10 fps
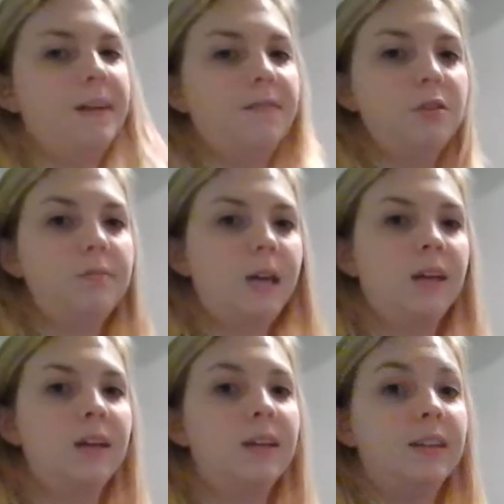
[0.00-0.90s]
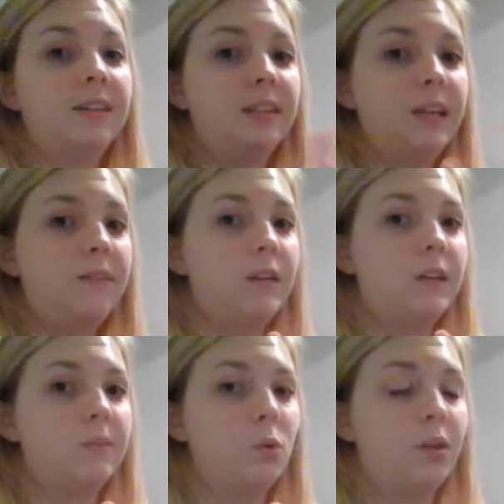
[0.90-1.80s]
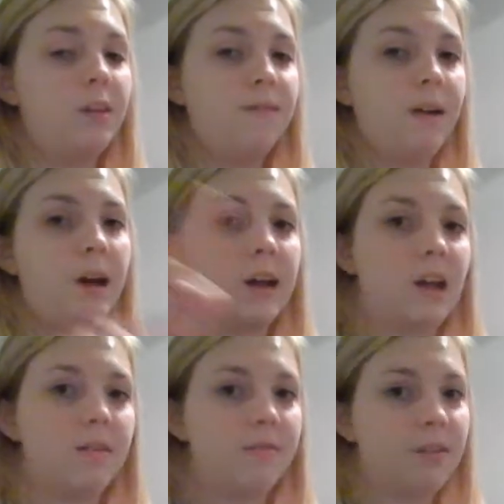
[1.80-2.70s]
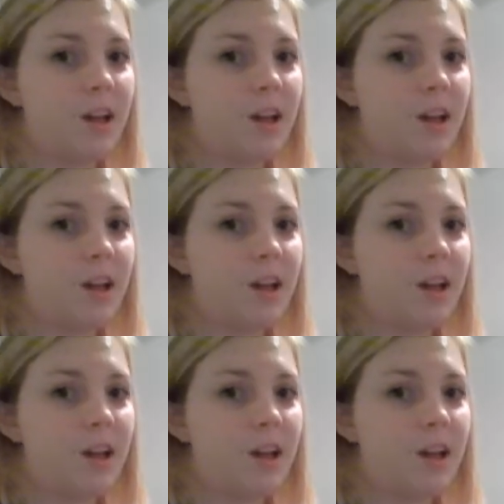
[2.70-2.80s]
after me. 7 is more than 5.